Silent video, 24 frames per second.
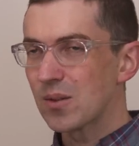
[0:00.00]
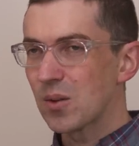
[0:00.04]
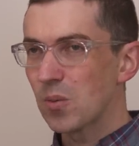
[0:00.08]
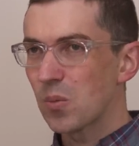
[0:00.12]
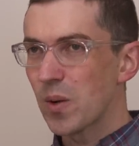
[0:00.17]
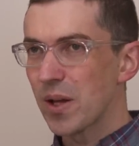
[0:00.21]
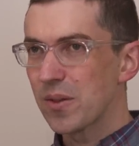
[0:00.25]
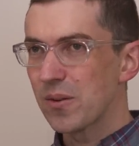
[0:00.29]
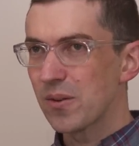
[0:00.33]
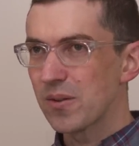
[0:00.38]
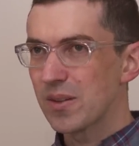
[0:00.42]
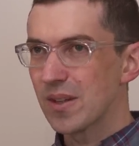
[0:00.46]
to
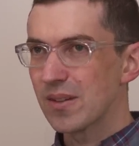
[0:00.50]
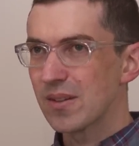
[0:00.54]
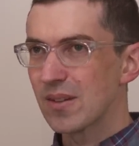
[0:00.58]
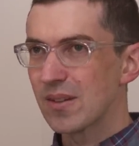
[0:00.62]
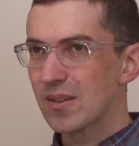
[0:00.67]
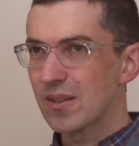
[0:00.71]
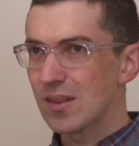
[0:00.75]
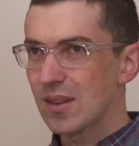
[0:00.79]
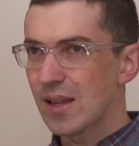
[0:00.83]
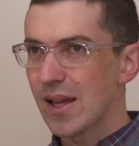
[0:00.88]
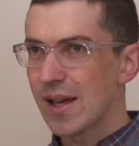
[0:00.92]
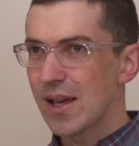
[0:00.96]
whether this
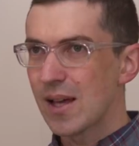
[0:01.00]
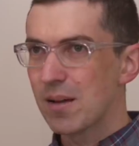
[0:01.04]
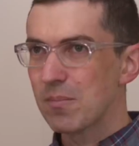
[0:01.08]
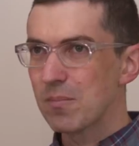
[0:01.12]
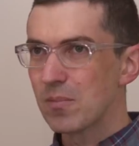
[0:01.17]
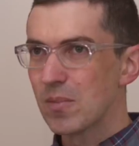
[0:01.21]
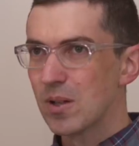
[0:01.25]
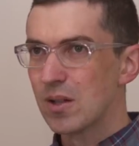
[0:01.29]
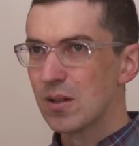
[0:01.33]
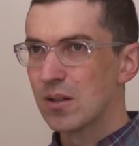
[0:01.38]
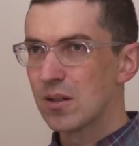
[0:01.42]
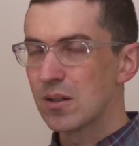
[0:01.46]
is
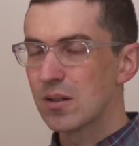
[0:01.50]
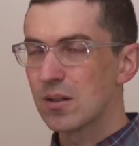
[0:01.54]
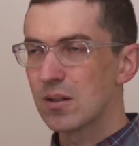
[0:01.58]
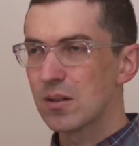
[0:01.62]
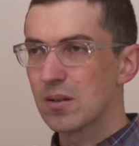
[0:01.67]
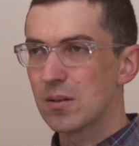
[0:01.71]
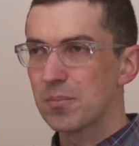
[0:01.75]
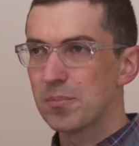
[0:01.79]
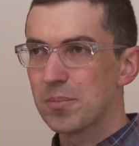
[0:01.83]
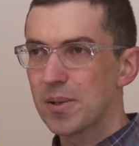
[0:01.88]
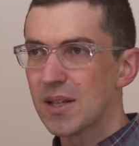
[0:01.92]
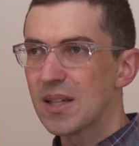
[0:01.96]
lamb
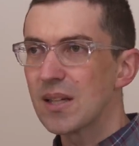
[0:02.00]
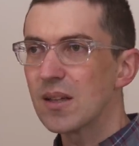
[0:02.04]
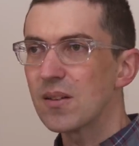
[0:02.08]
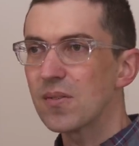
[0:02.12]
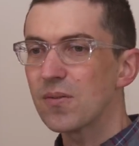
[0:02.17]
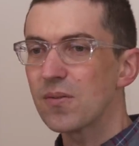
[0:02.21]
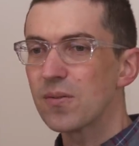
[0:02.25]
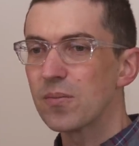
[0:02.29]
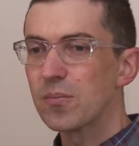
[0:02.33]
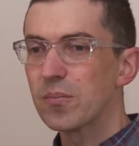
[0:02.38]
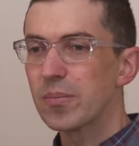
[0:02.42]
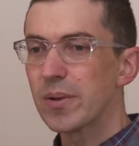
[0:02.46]
or
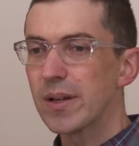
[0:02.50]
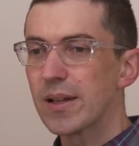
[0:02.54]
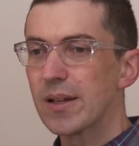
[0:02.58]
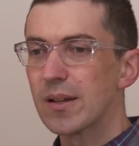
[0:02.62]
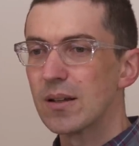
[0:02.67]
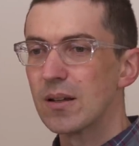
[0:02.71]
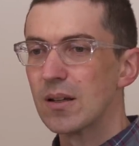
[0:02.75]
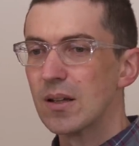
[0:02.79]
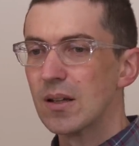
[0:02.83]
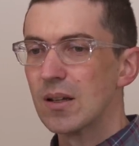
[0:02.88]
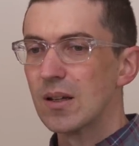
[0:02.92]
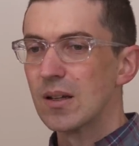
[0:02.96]
beef,
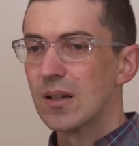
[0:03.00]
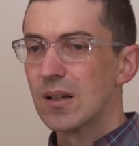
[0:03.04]
but